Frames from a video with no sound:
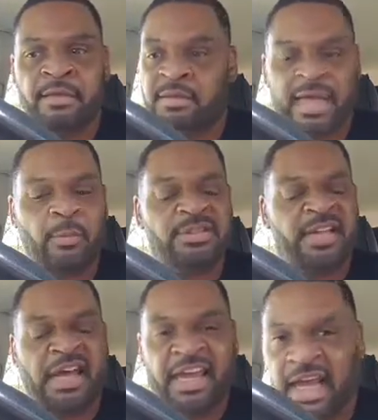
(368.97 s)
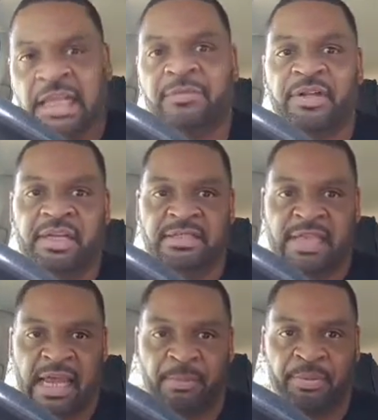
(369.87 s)
that was a hell of an
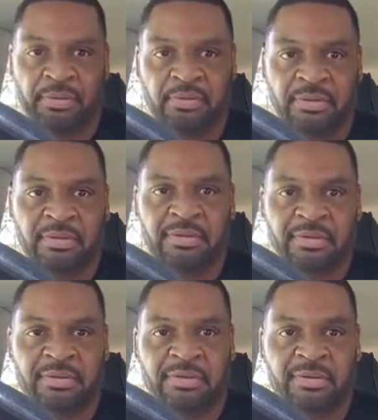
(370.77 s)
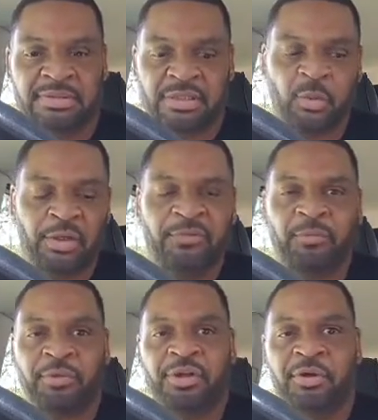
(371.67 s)
example. It's a
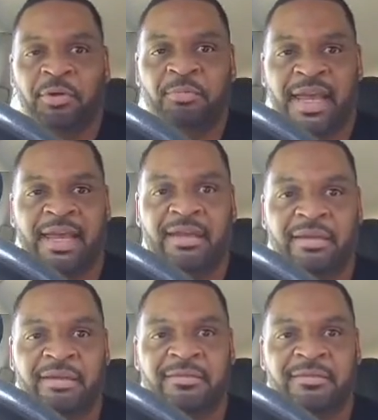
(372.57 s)
24-year-old man.